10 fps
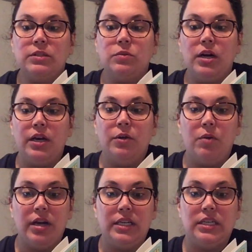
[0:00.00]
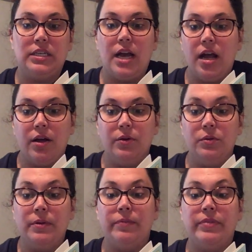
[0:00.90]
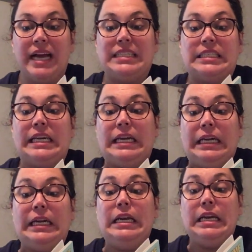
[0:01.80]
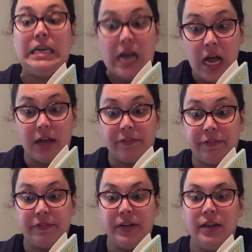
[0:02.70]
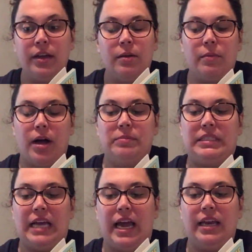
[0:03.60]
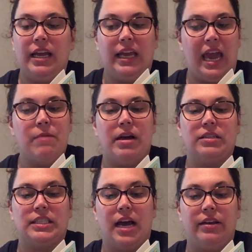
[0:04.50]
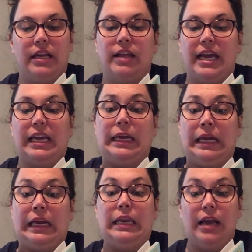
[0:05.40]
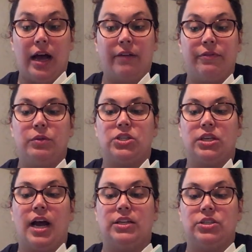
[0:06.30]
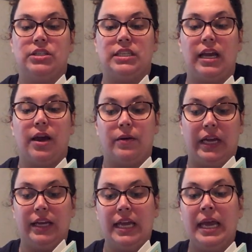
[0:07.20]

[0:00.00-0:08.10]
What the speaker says: the one who wanted to know. That's enough, Mom said. It came out sounding like enough, which got Tootsie going.